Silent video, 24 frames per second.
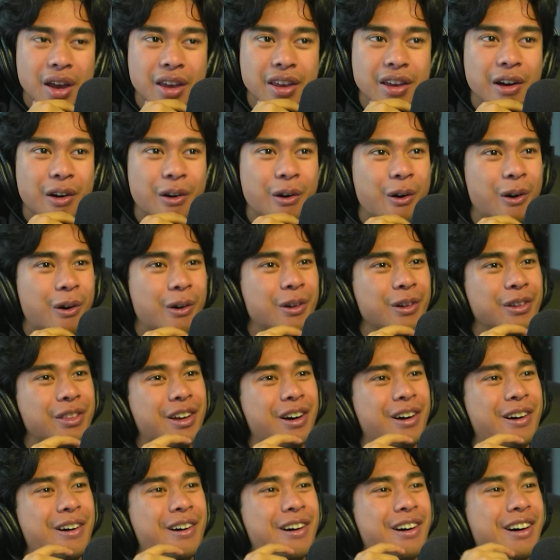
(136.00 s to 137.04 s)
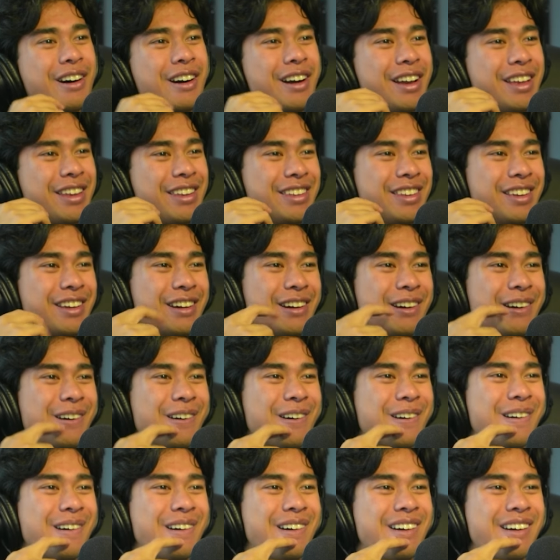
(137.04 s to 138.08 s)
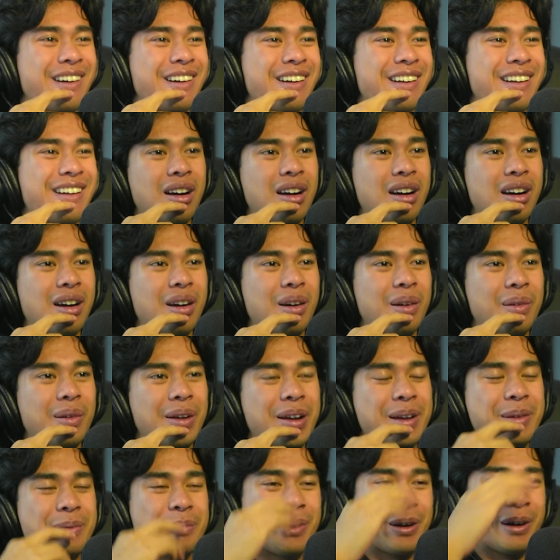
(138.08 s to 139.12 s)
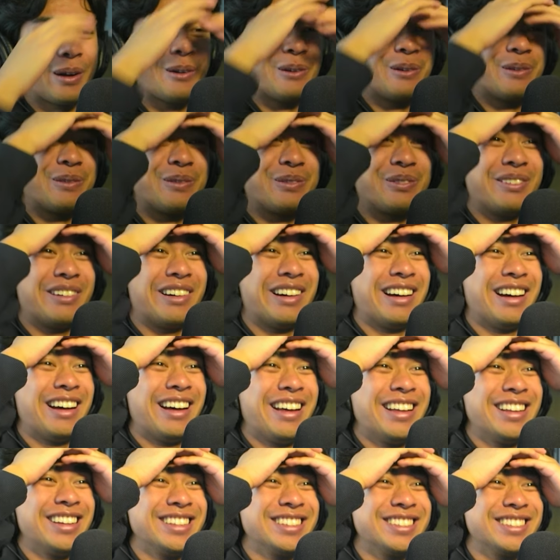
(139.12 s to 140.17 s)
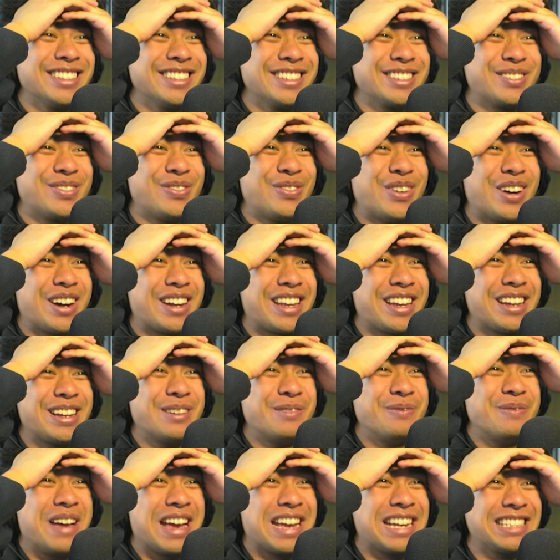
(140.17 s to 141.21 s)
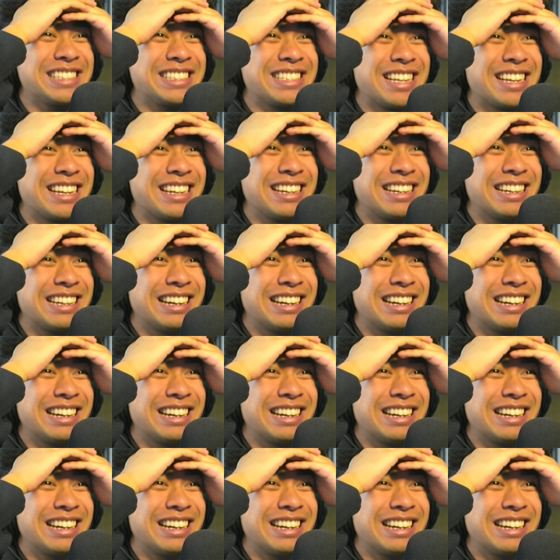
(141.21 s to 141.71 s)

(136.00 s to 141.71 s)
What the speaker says: Yo, hold on, yo. Wait, bro. This looks fucking amazing.